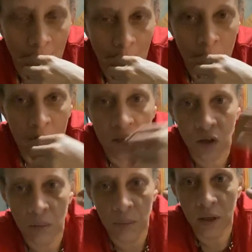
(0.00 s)
But it's
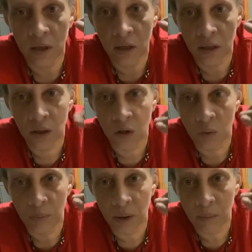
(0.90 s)
going to be a
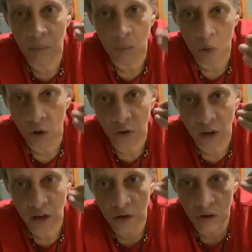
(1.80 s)
little bit more
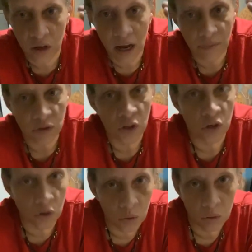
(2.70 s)
that you're going to have to
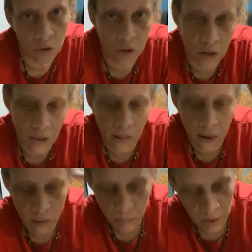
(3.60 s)
do.
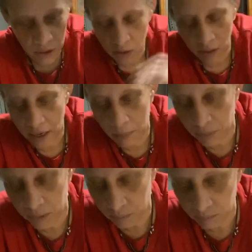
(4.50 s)
But it's going to
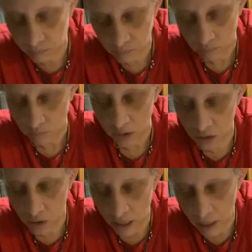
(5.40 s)
happen.
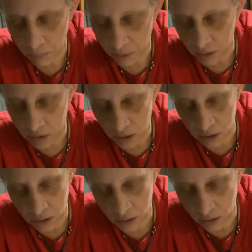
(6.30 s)
It's going to happen.
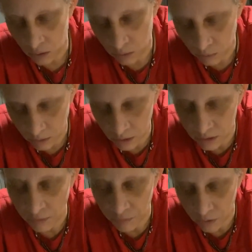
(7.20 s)
It's you know, it's
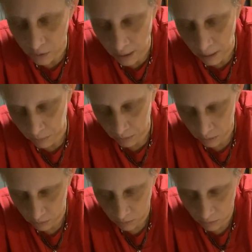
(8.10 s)
definitely going to happen.
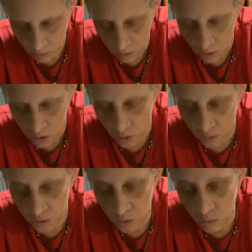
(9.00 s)
So
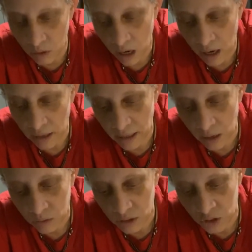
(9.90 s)
the new
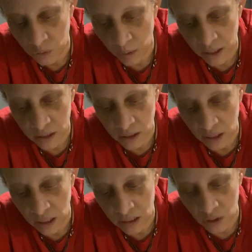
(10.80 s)
guy-gal situation
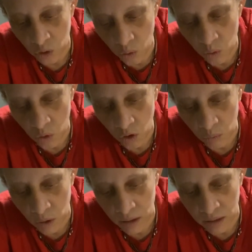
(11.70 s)
isn't who or
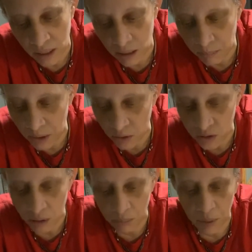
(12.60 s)
what they appear
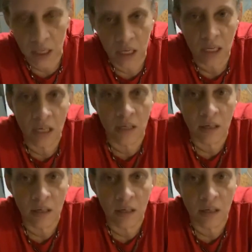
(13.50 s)
to be.